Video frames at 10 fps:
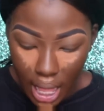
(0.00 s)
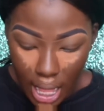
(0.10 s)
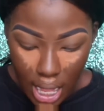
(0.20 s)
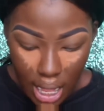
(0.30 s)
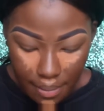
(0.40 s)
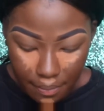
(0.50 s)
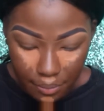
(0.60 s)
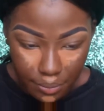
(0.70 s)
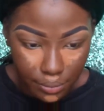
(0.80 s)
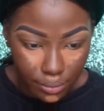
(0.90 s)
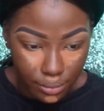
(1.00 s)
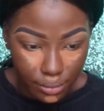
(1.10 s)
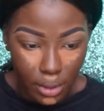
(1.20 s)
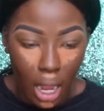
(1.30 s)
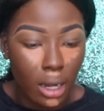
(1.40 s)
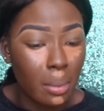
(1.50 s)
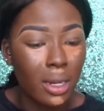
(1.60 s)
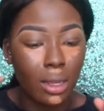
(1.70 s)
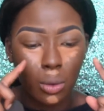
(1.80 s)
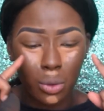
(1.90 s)
I don't put
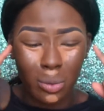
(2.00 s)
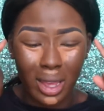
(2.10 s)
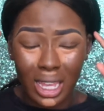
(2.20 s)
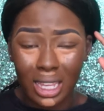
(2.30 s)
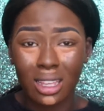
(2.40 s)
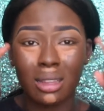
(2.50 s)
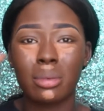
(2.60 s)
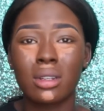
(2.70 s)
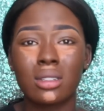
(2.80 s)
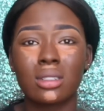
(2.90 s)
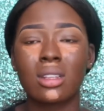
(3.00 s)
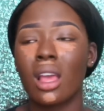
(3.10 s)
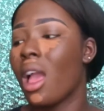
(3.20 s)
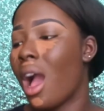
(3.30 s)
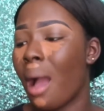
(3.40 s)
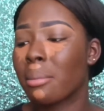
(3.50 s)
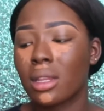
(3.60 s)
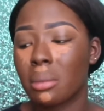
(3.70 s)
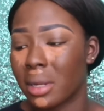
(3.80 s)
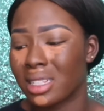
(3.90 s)
it all the way because I'm going
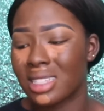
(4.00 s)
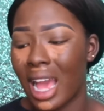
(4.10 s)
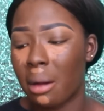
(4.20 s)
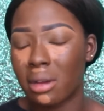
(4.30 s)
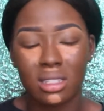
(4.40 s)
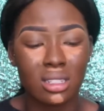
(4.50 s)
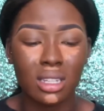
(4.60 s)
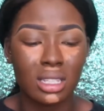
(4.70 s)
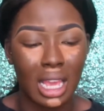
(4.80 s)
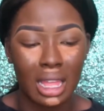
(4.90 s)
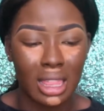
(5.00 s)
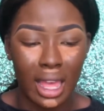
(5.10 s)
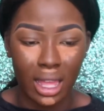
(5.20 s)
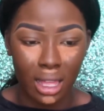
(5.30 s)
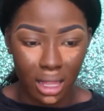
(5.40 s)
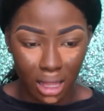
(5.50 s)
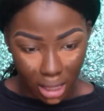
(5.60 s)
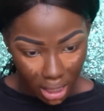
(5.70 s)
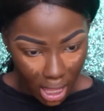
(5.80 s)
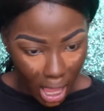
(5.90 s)
to blend it out and it's going to get there.
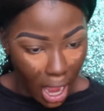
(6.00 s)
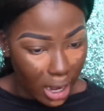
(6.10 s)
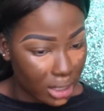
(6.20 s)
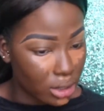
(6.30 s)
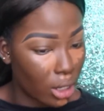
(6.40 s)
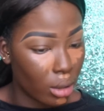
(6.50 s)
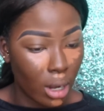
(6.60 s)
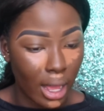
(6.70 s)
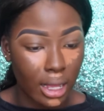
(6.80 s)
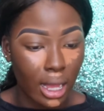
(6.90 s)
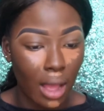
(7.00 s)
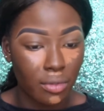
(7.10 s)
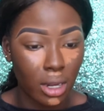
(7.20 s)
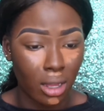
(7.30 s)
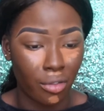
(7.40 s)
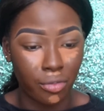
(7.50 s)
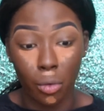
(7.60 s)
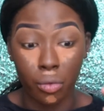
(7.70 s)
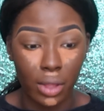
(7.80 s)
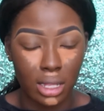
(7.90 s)
And I don't like having like a
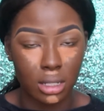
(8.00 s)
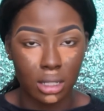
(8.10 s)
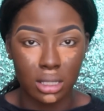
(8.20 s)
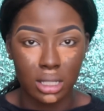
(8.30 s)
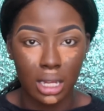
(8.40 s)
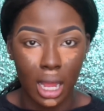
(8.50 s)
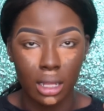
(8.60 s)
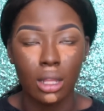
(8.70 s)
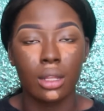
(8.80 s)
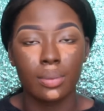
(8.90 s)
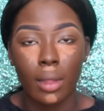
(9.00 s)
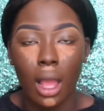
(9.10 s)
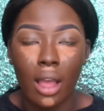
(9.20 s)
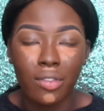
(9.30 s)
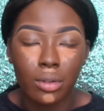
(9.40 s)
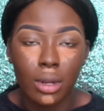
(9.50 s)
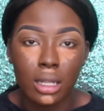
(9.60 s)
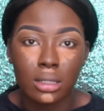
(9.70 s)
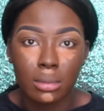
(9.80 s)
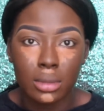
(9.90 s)
full face of concealer. Like, I feel
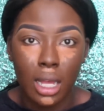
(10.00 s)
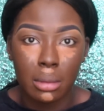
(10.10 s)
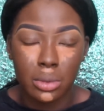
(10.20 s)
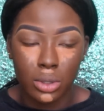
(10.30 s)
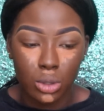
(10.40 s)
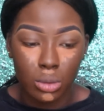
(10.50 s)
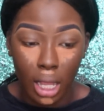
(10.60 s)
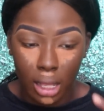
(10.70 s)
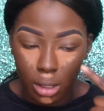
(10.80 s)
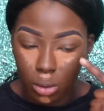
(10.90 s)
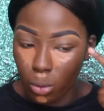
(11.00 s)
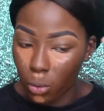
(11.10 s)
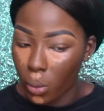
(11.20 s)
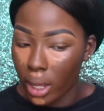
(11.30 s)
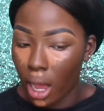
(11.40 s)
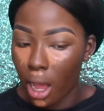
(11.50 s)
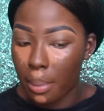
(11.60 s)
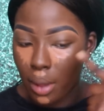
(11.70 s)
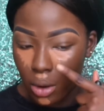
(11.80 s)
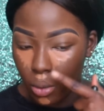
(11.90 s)
like sometimes when you take it all the way up
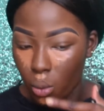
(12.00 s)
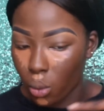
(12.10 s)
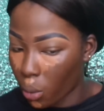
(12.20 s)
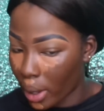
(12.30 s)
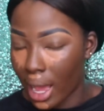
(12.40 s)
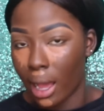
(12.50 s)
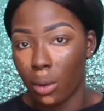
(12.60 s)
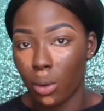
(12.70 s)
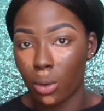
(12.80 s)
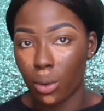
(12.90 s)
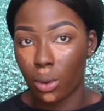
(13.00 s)
and all the way out,